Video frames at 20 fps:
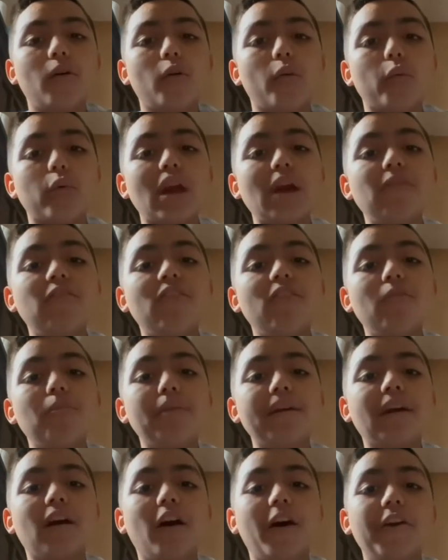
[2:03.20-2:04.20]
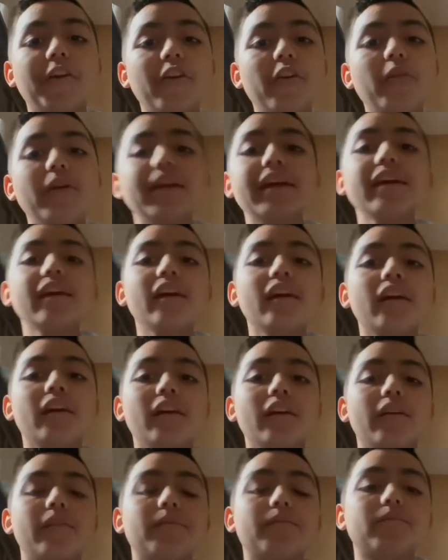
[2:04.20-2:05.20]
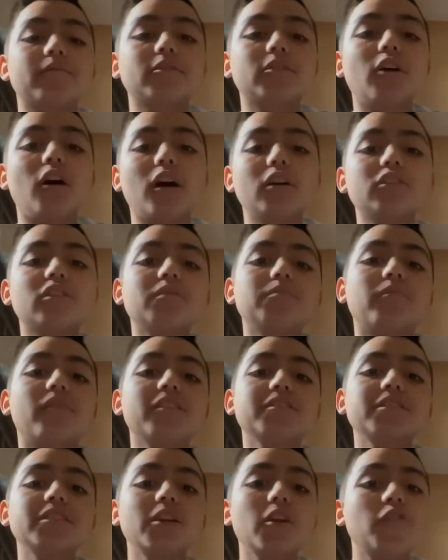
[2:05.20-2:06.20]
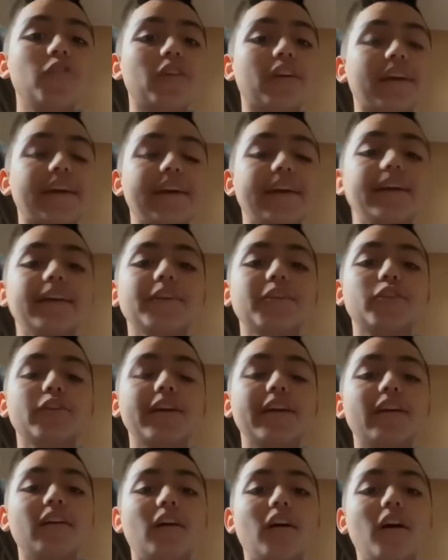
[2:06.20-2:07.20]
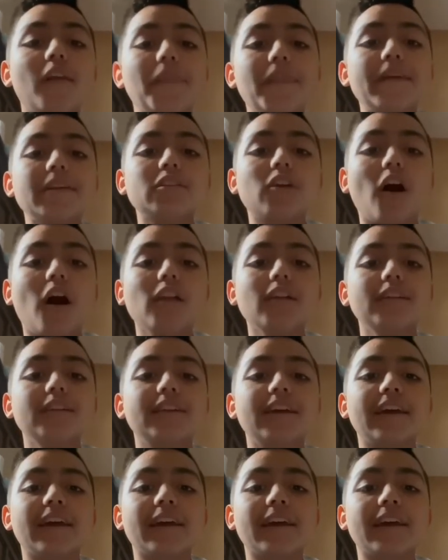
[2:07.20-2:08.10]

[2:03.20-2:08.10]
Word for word: We will be honoring Dr. Martin Luther King Jr. on this holiday.